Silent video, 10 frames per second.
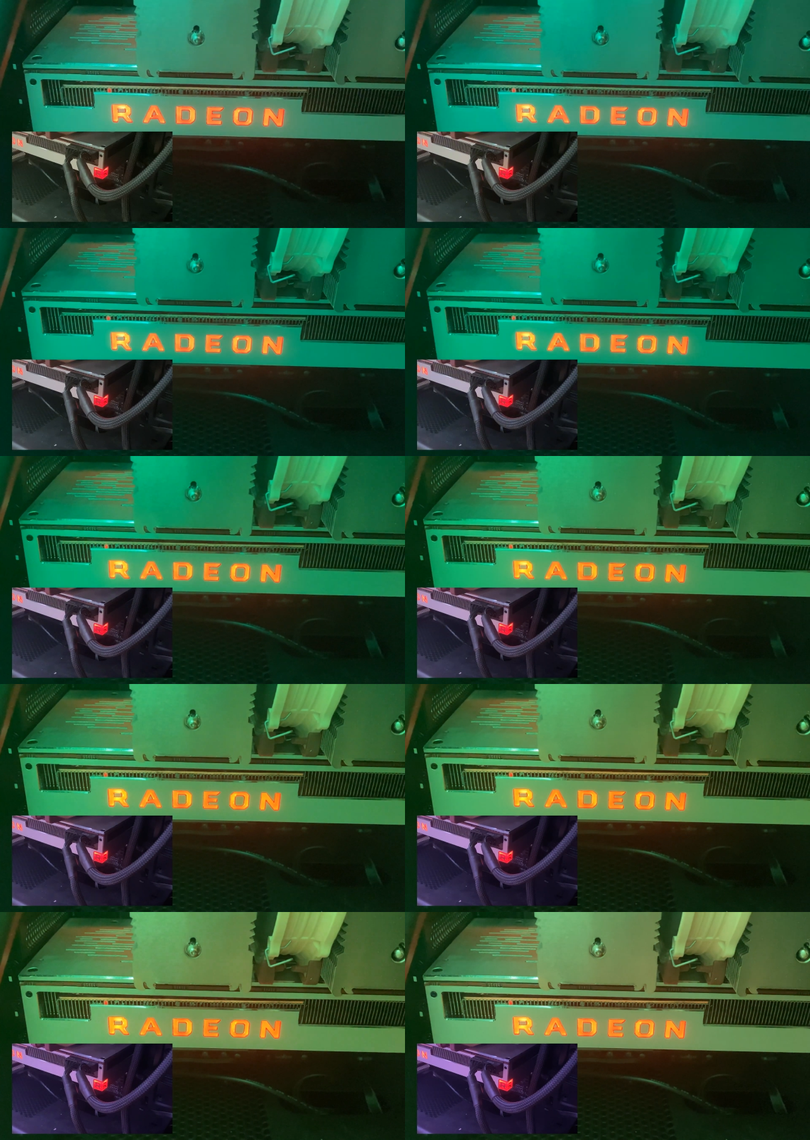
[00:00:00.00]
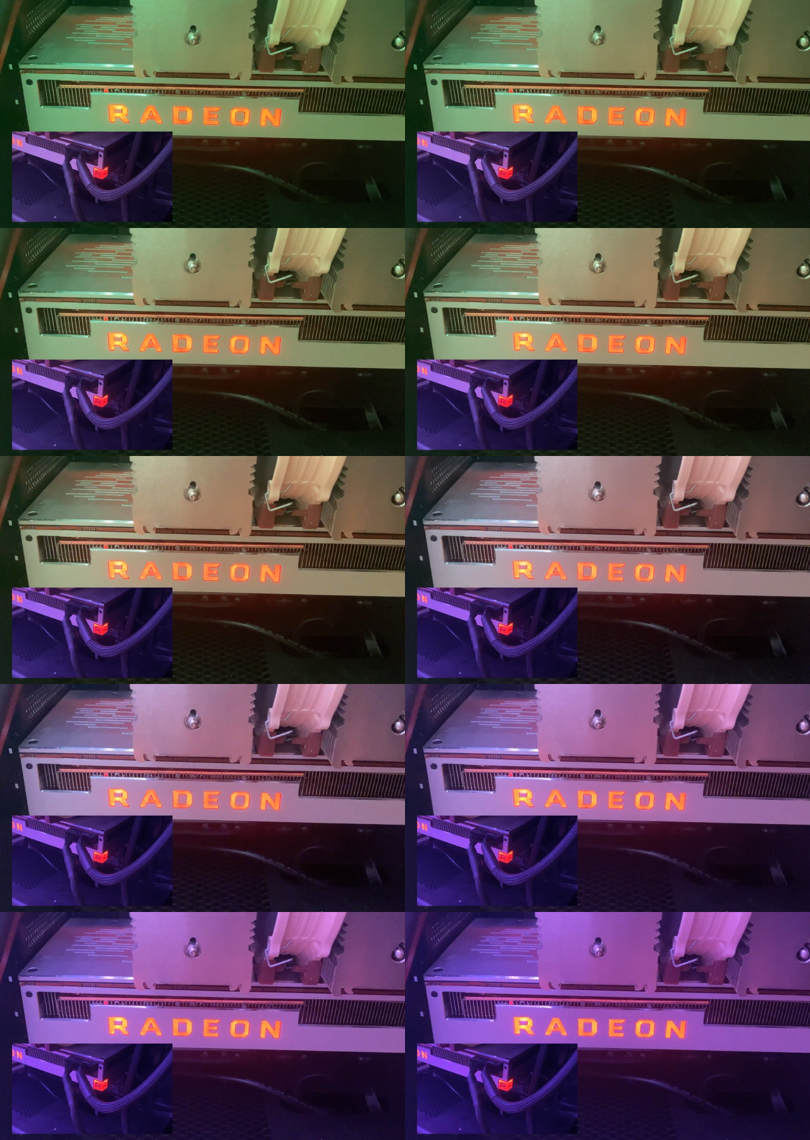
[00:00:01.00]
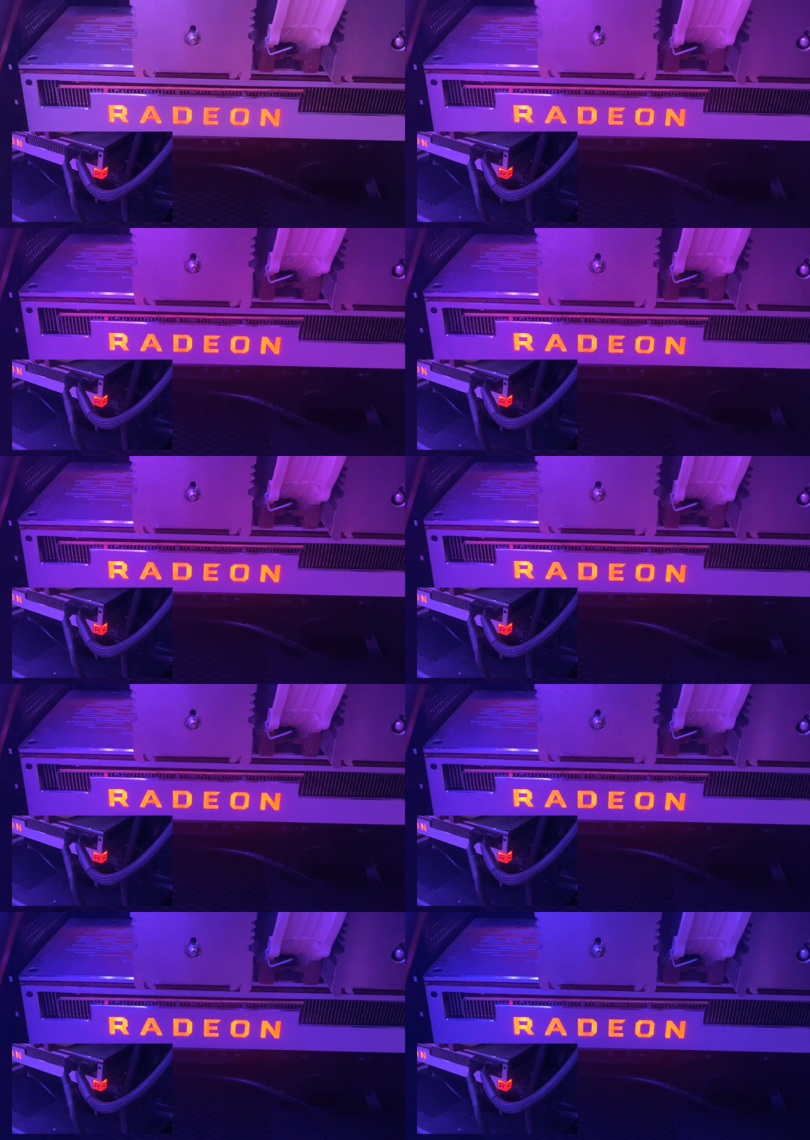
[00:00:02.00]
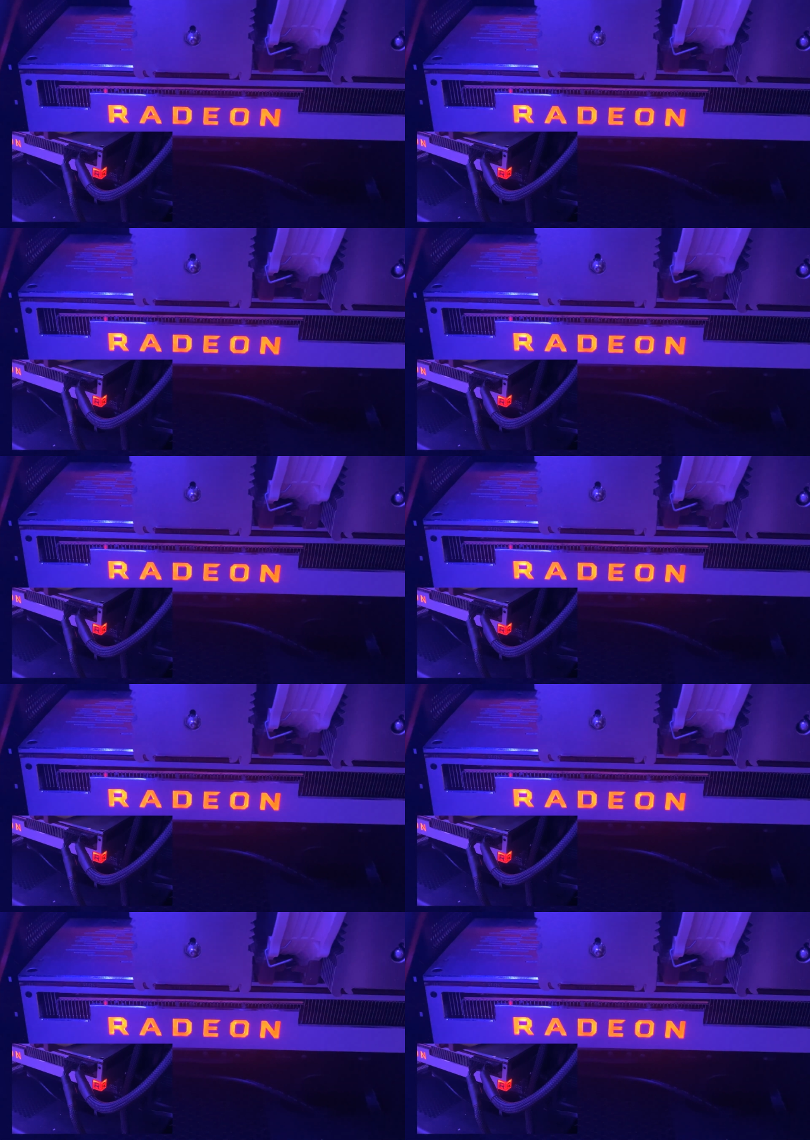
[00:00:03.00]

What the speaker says: (no speaker visible)